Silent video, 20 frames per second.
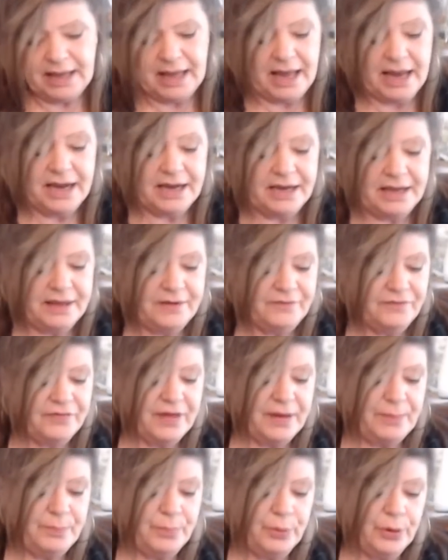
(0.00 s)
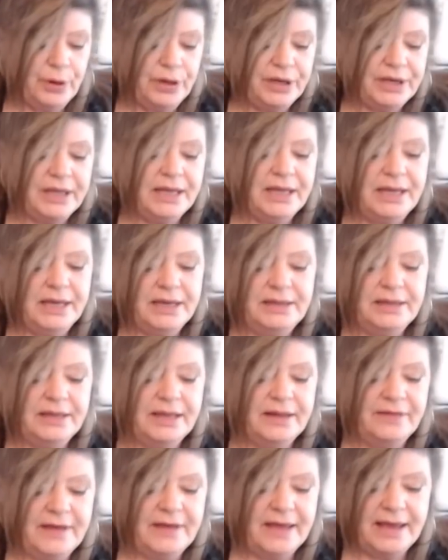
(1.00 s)
and if they put
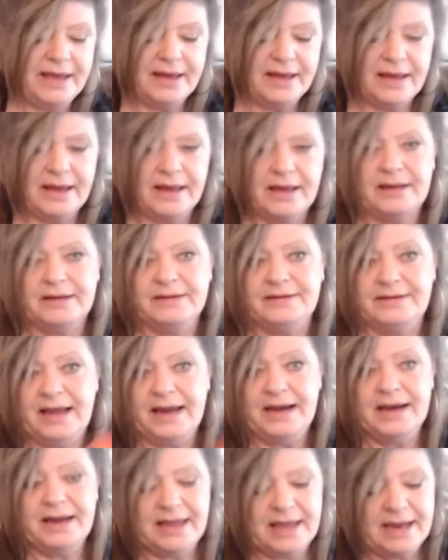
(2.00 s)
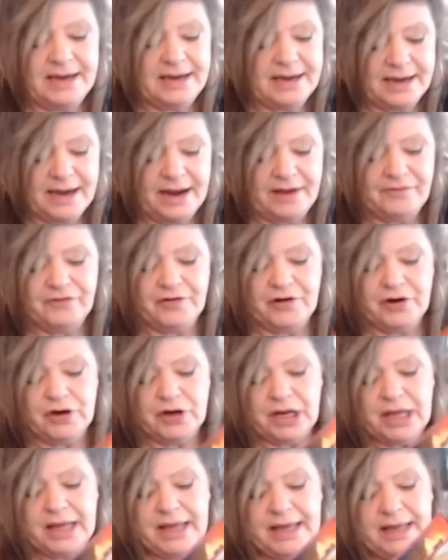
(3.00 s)
in the dedicated effort